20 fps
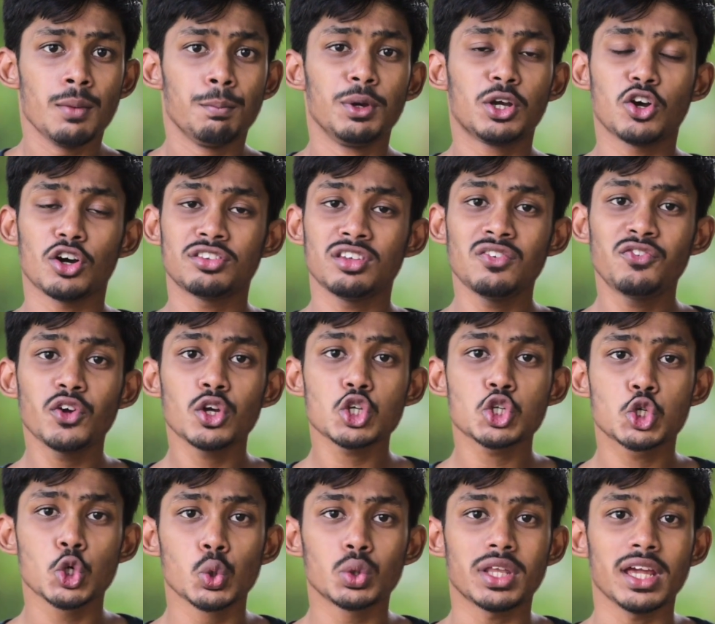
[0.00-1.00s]
Because if you're
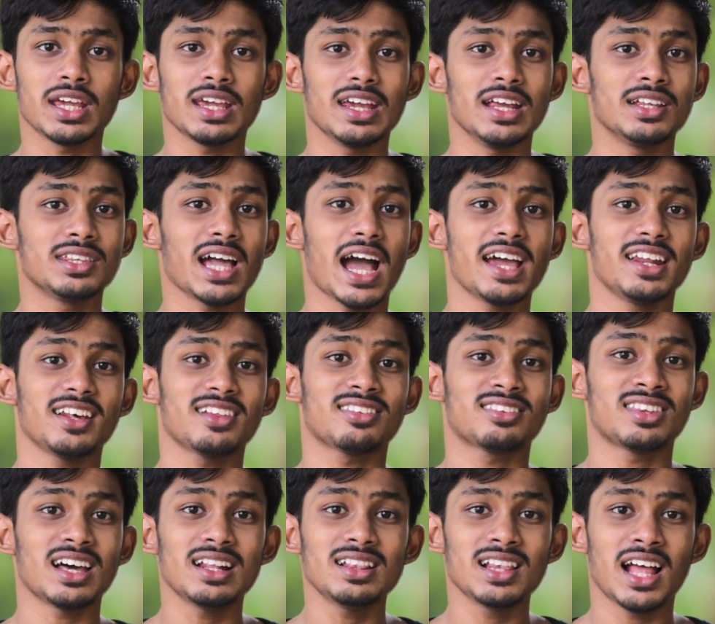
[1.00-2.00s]
shooting in direct
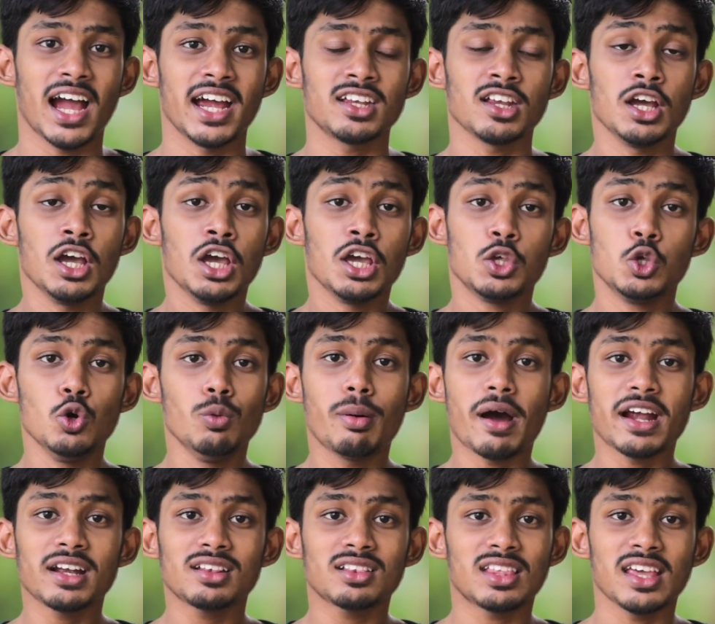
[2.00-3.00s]
sunlight, you
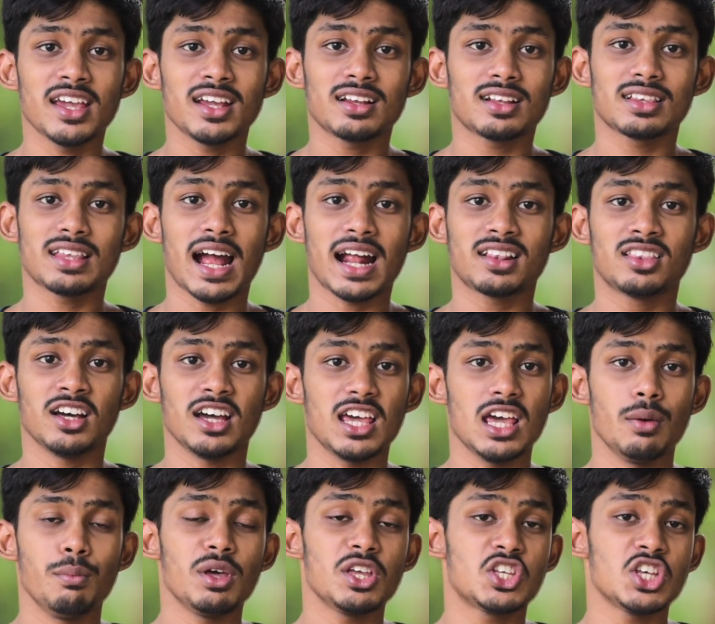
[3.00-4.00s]
might think that the
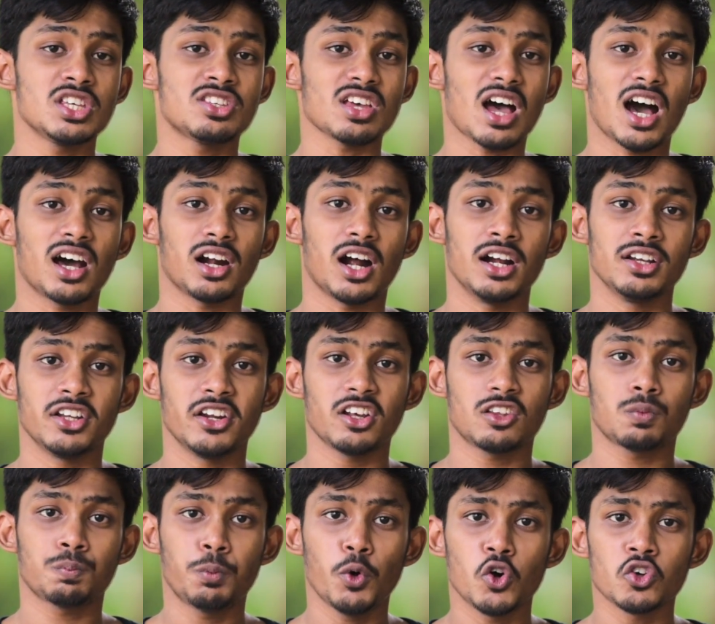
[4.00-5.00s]
images are
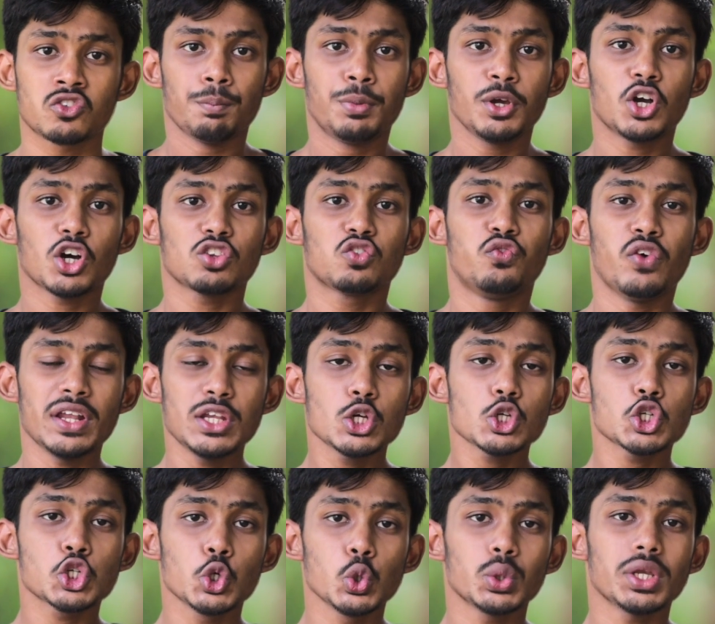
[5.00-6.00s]
underexposed. Because when you're
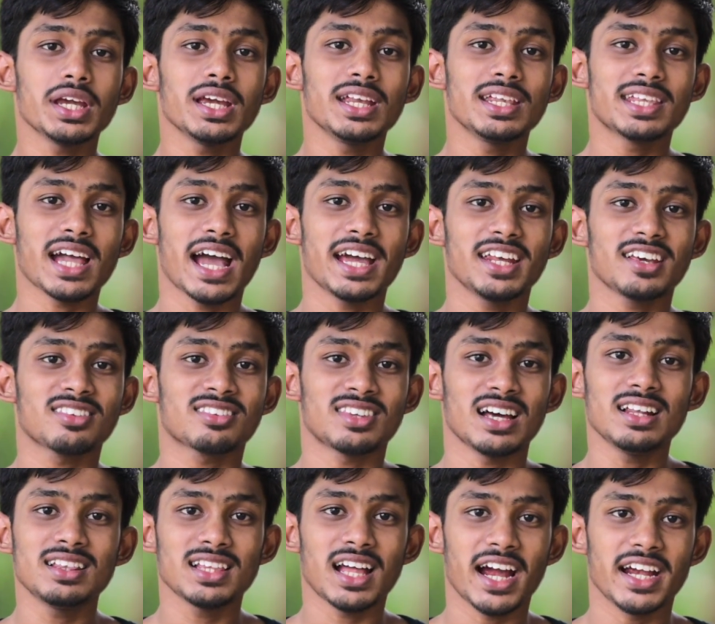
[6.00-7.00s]
shooting in direct
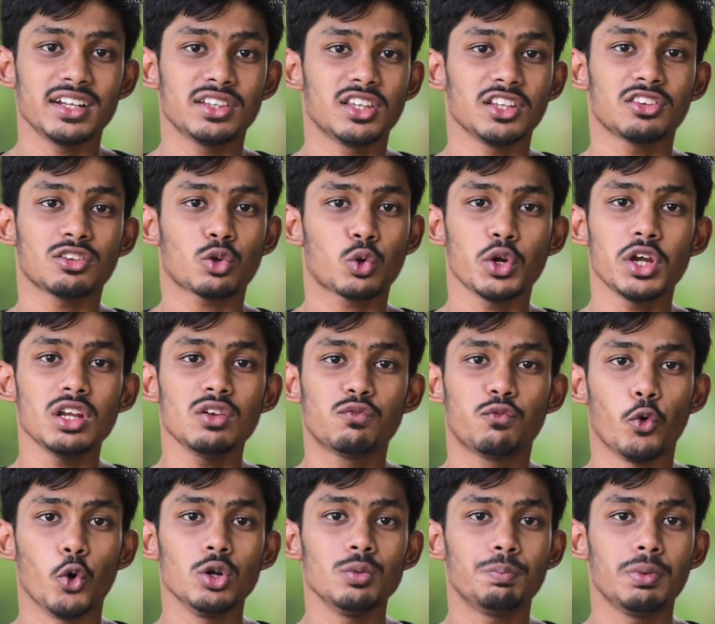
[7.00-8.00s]
sunlight, the screen
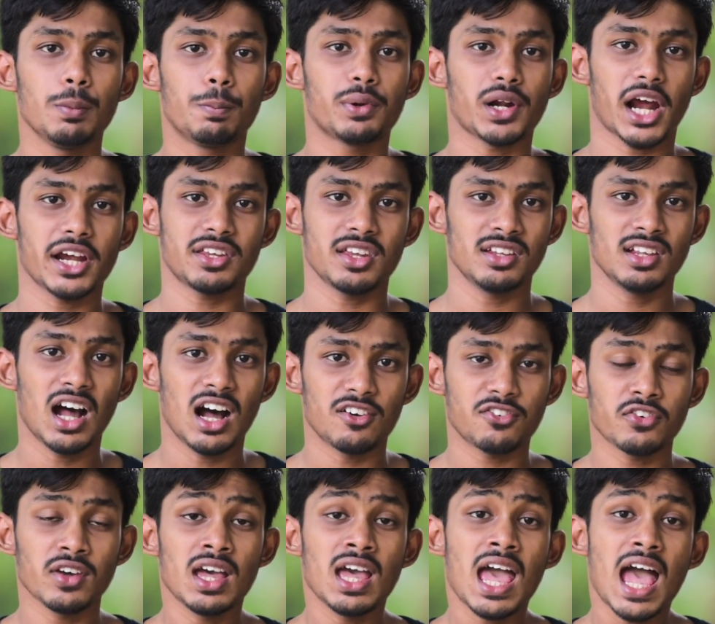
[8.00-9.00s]
won't be bright
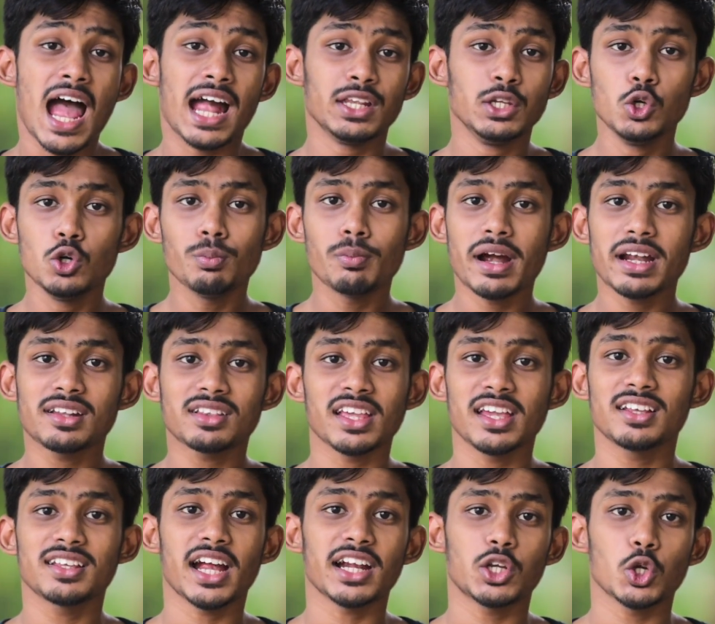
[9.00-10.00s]
enough. And you might
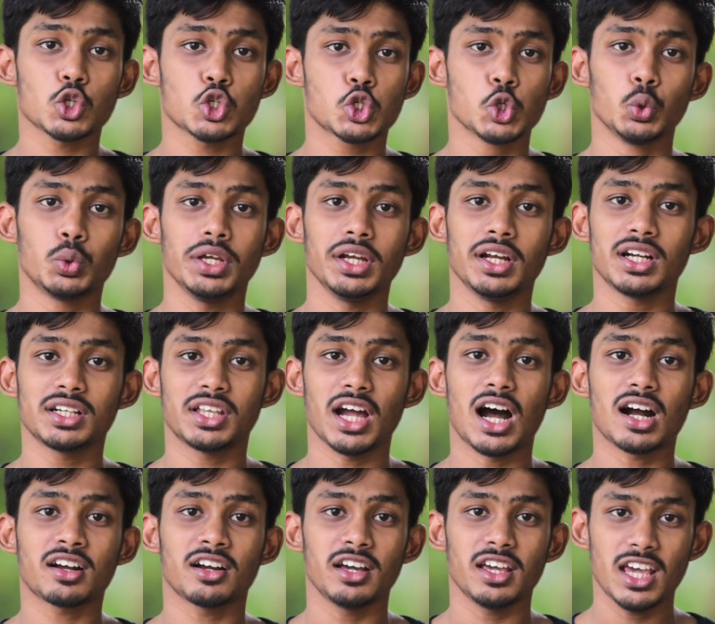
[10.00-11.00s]
think that you're shooting a
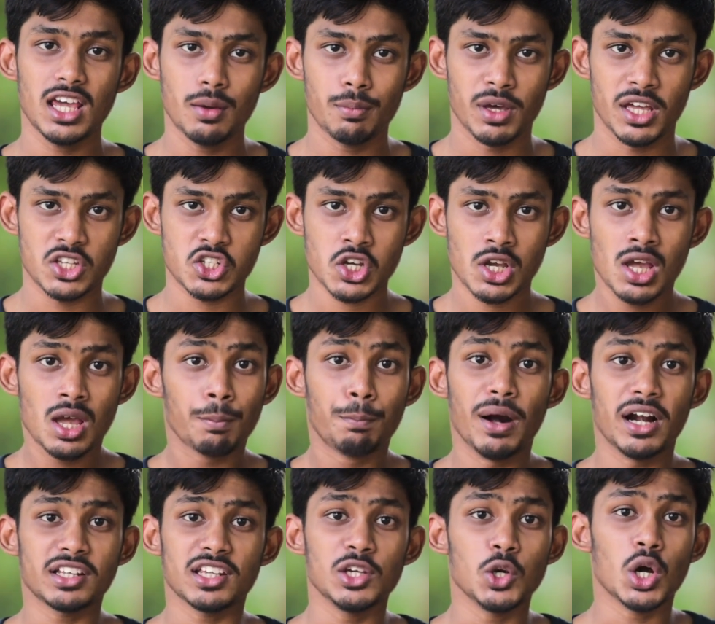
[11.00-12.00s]
darker image.
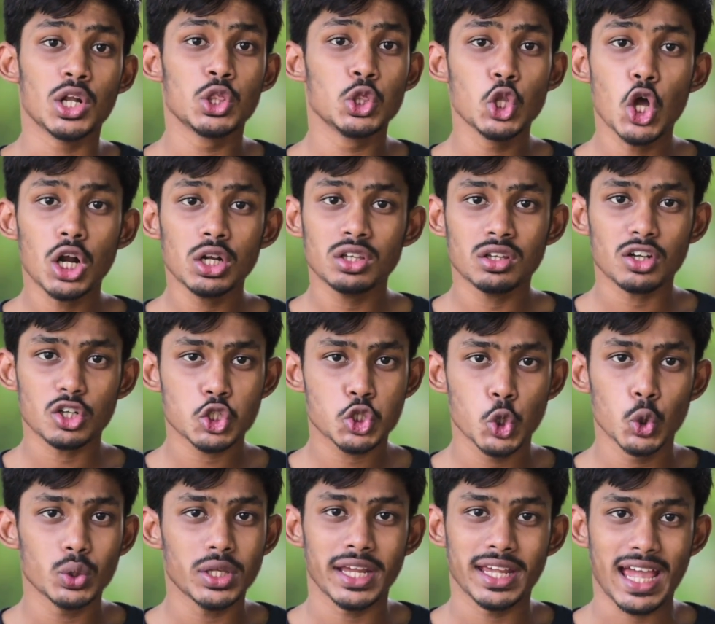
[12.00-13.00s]
But you're not
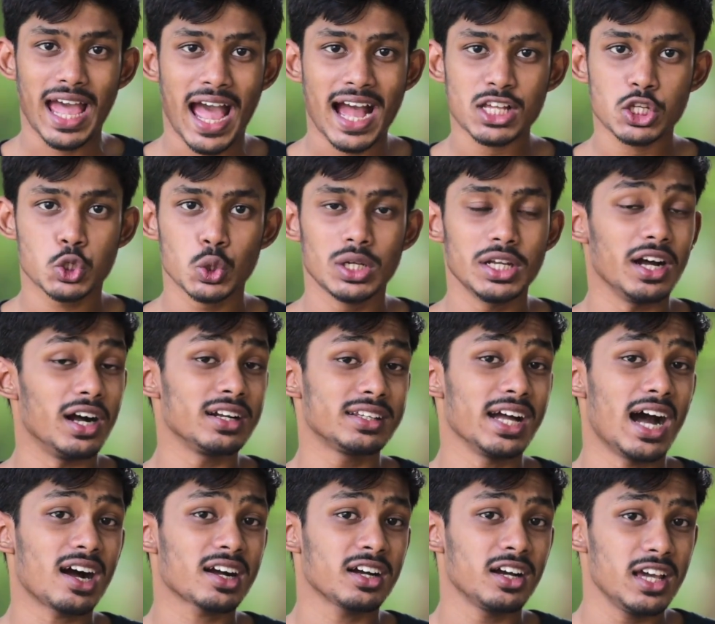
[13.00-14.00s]
shooting actually a
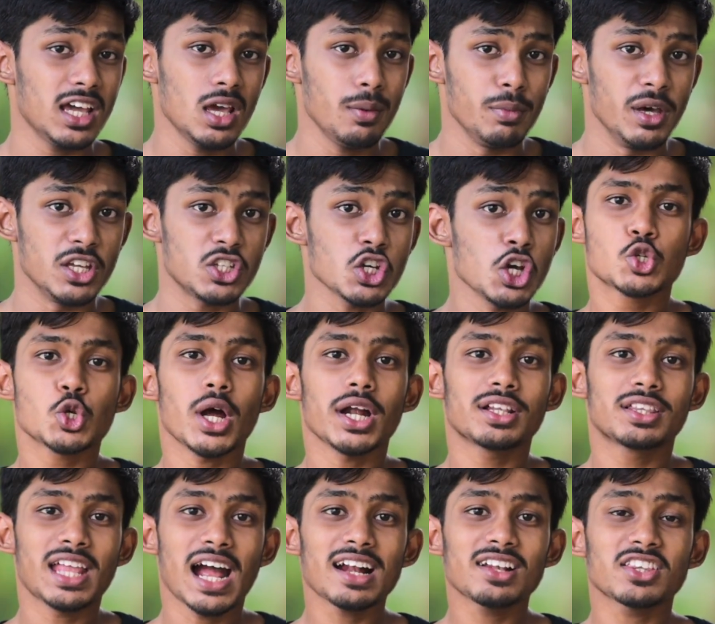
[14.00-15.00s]
darker image. So
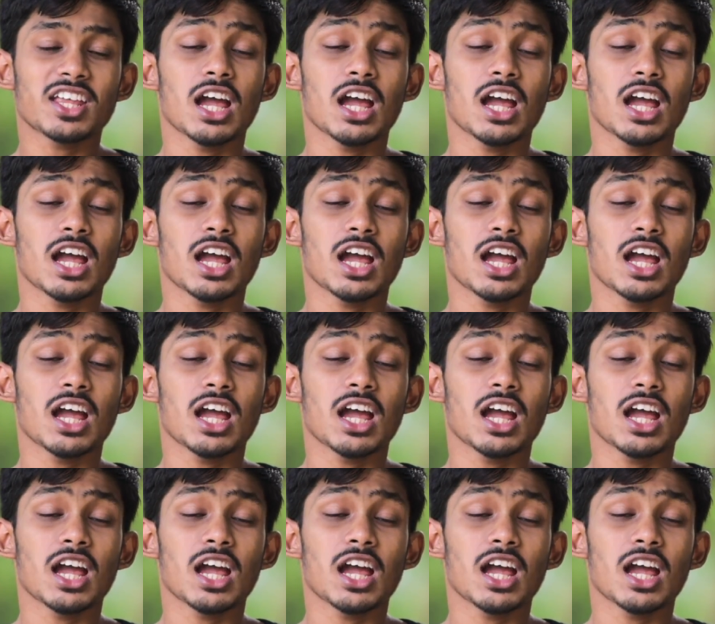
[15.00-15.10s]
at that